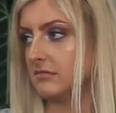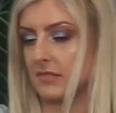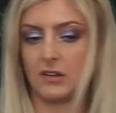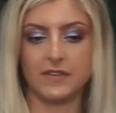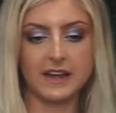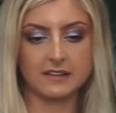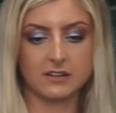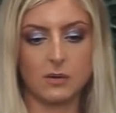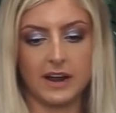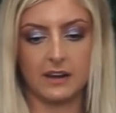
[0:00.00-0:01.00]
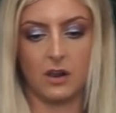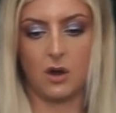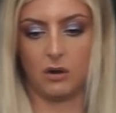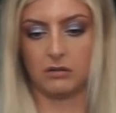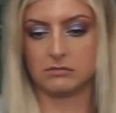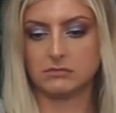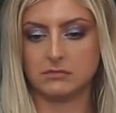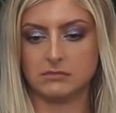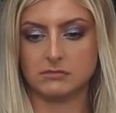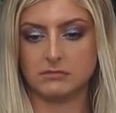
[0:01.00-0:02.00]
So that's quite long,
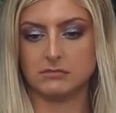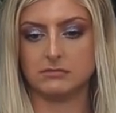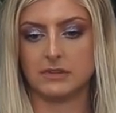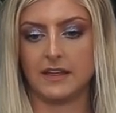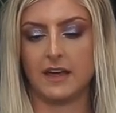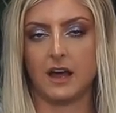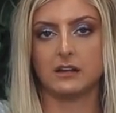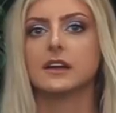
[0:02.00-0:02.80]
like that.